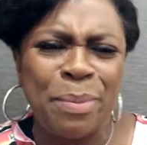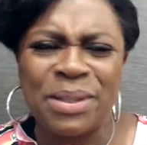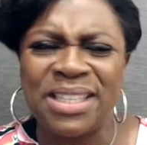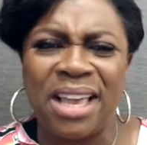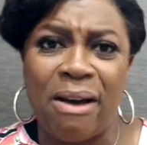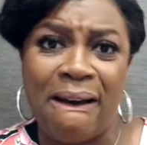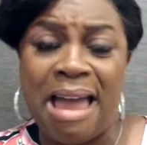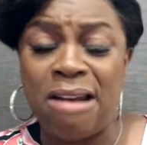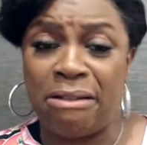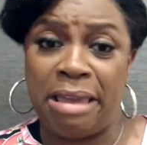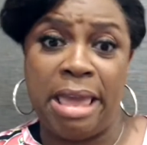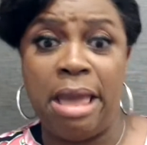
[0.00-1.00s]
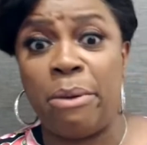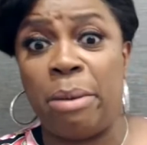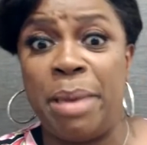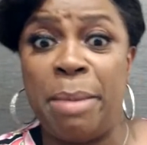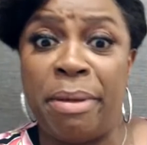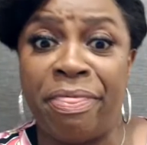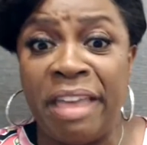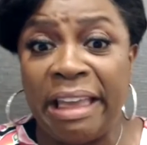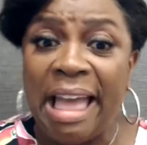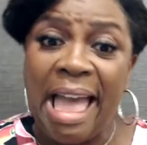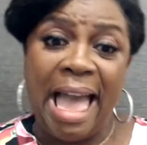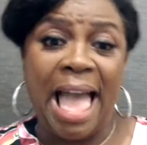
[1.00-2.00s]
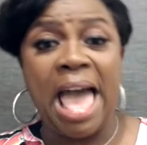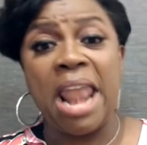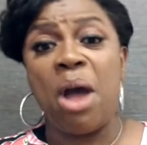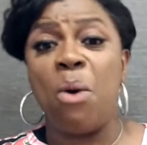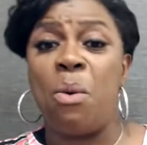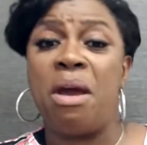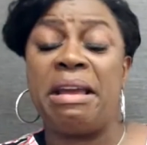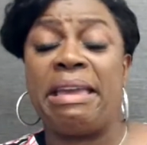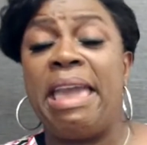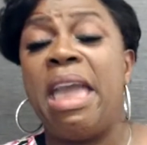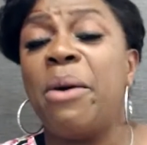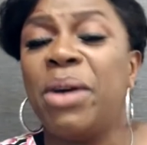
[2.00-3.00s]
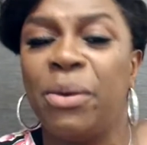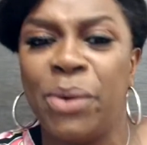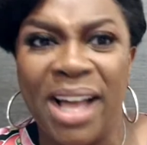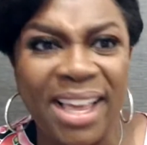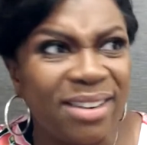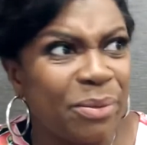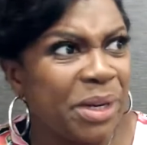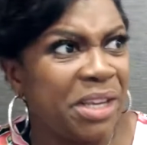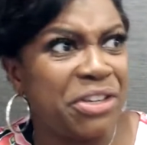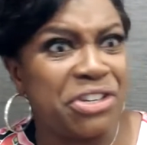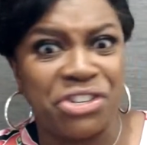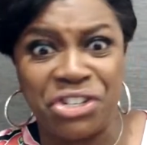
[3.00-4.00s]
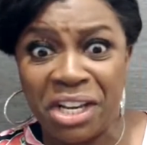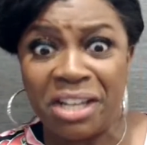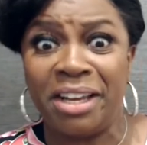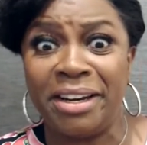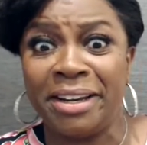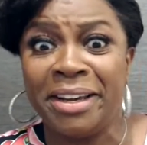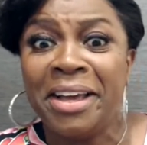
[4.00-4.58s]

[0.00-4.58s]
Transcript: say, "Oh, I don't care what people think," I don't want to care what. Well, you should.